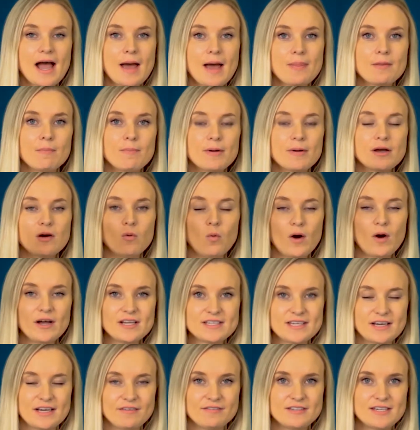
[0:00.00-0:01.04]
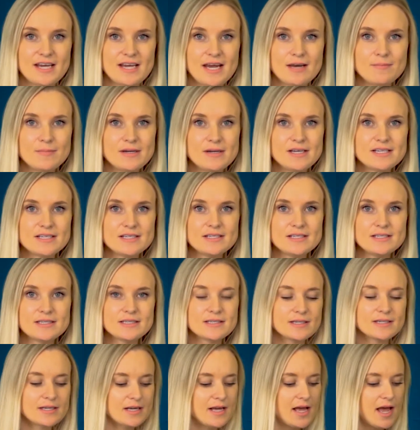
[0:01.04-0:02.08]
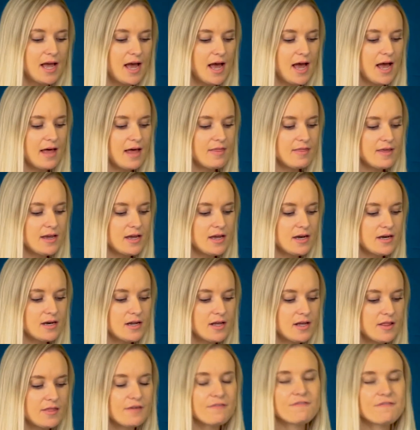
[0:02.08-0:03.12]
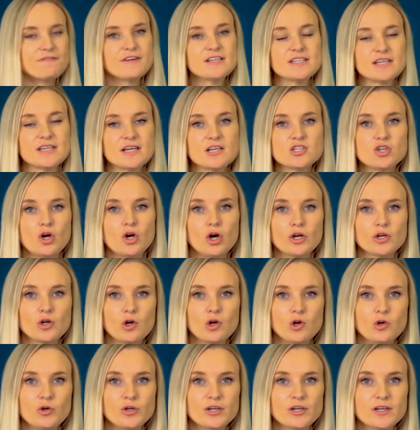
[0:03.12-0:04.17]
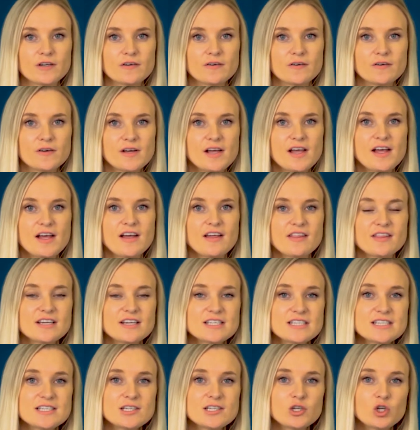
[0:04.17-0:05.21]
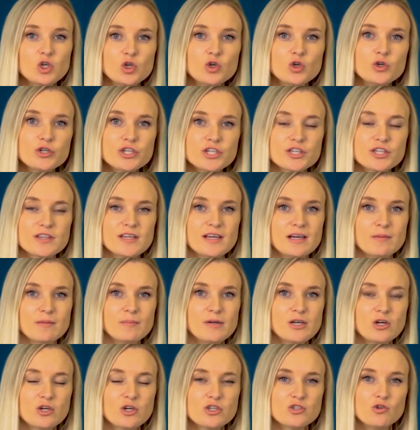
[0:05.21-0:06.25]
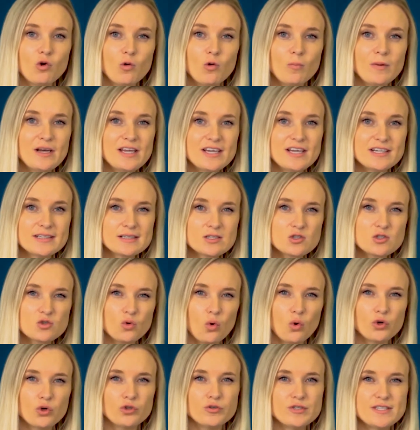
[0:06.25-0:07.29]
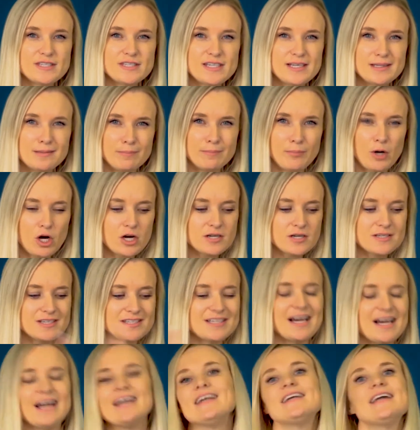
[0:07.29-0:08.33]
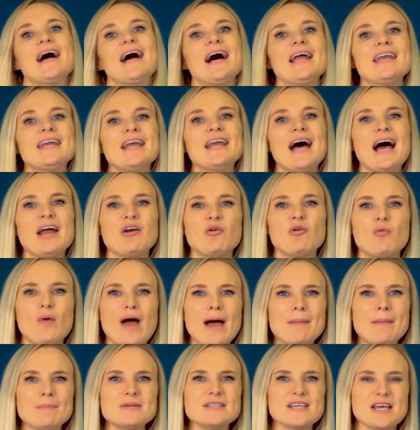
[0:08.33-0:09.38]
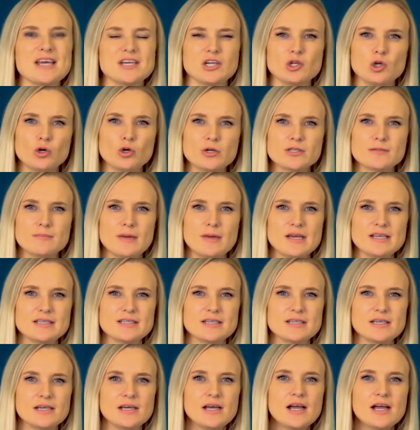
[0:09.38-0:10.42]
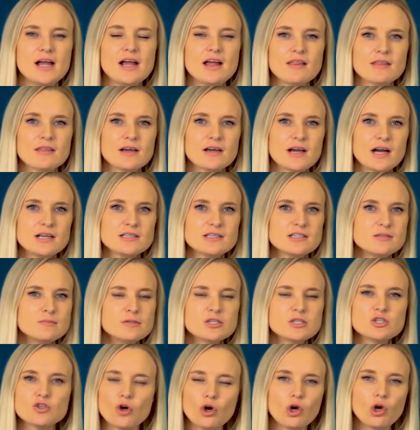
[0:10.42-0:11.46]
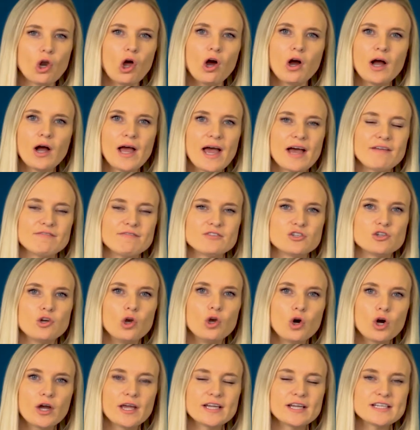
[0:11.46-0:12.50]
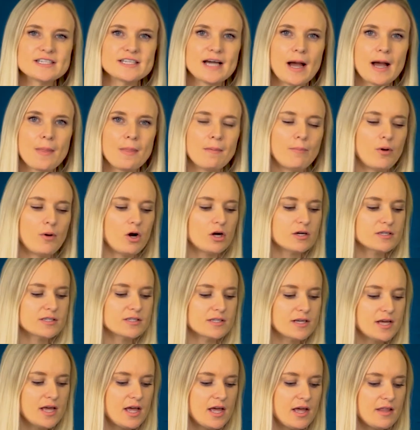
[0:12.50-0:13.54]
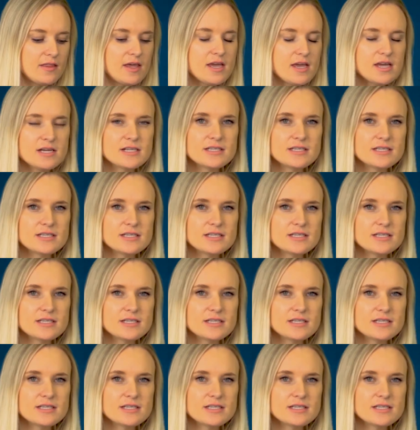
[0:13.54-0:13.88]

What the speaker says: and the bigger ones have 10 meters. And then the fittings are included. This is a huge thing because normally in store you see the boxes undone, unwrapped, and it looks messy. The customers no longer have to look inside the box. They can